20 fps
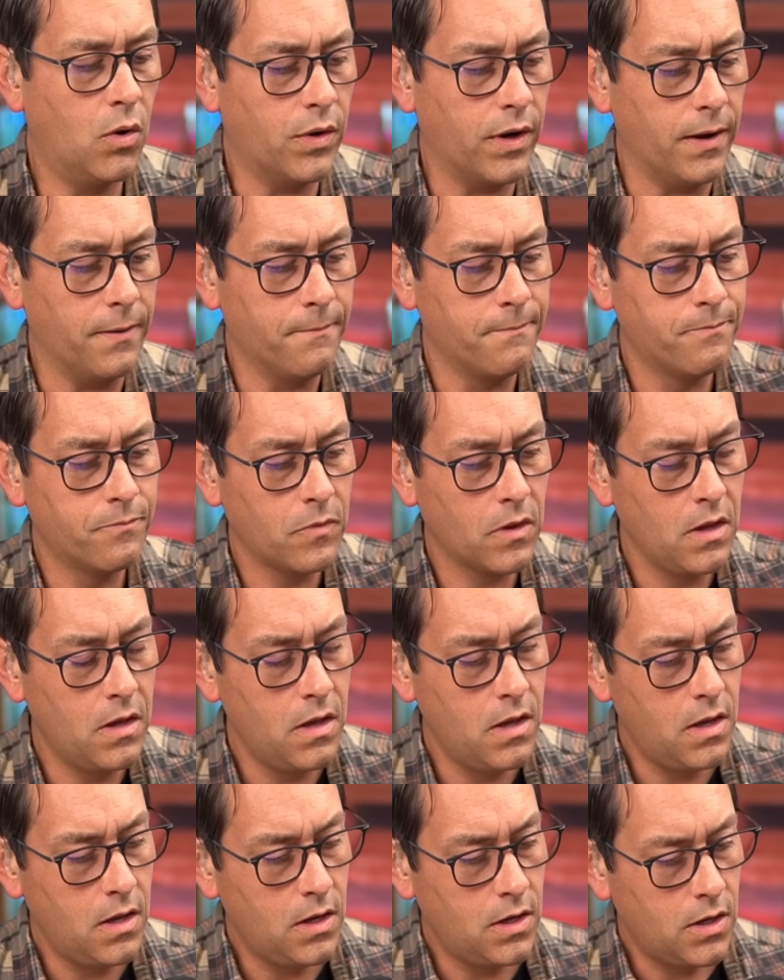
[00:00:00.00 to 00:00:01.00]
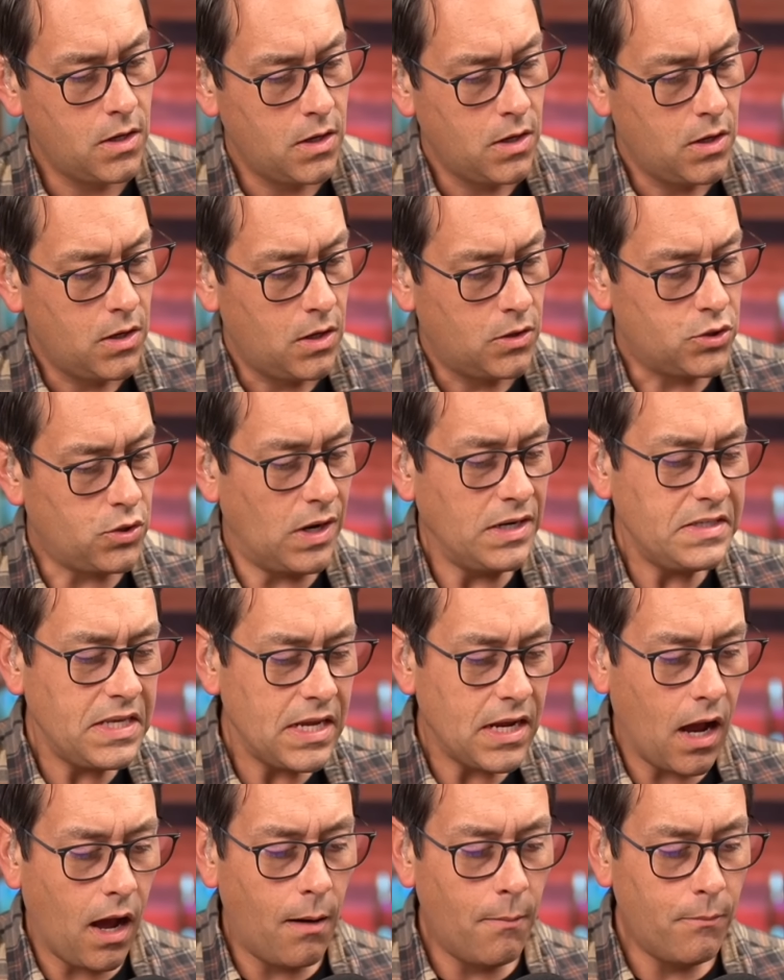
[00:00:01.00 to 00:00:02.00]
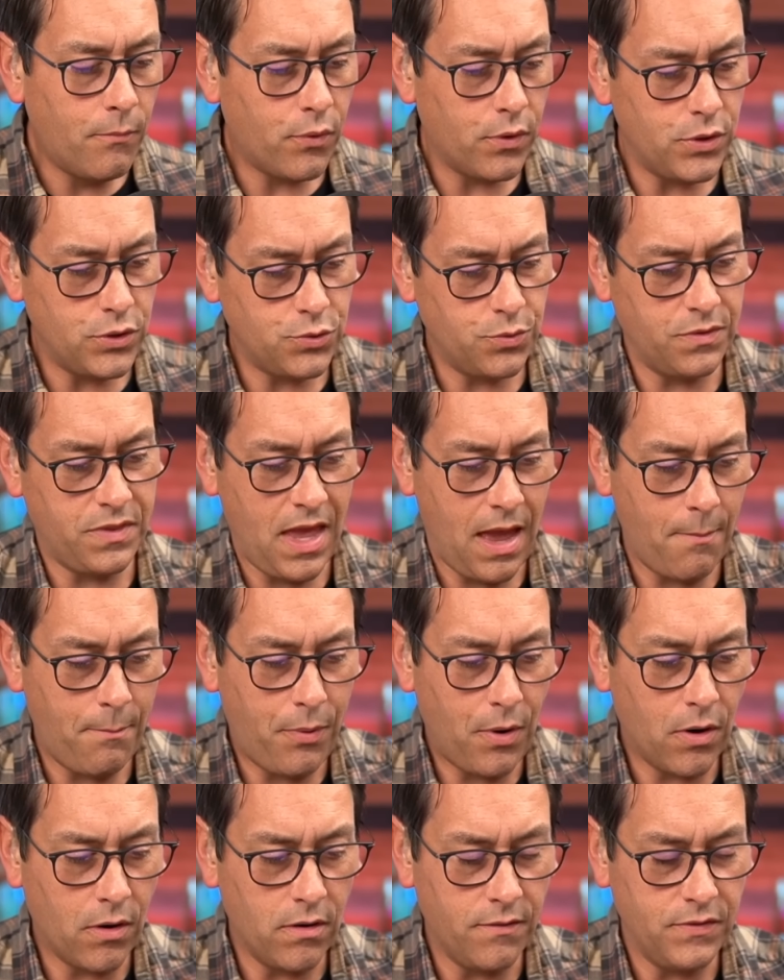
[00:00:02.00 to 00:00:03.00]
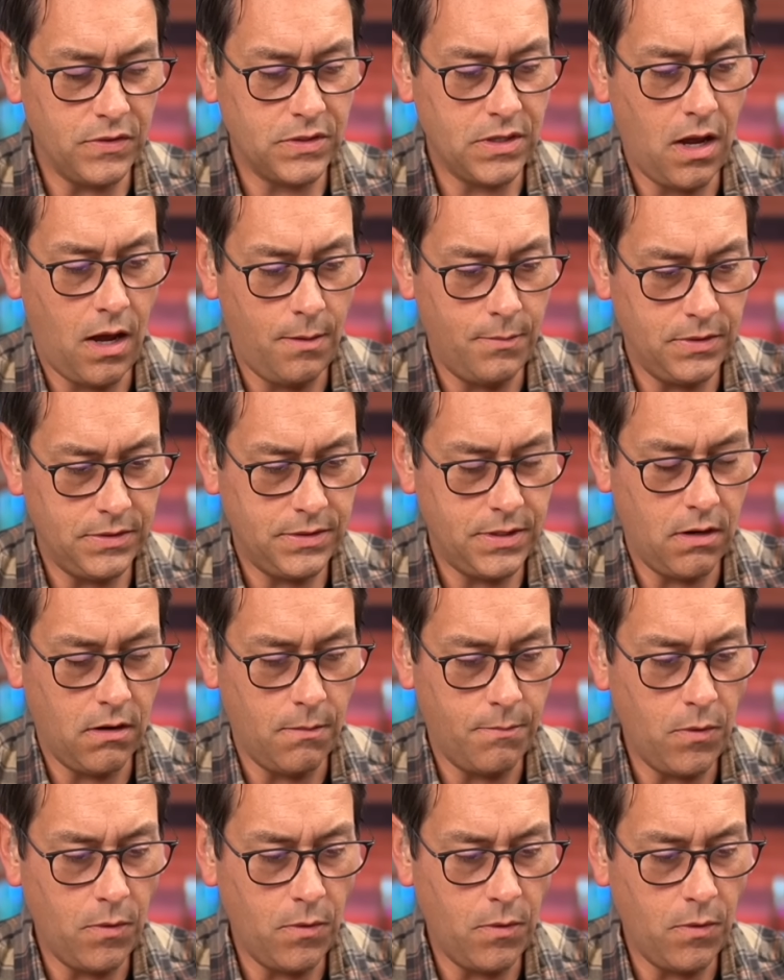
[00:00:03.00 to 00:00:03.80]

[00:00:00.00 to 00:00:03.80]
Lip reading: Okay. So I take umbrage with that part of his commentary,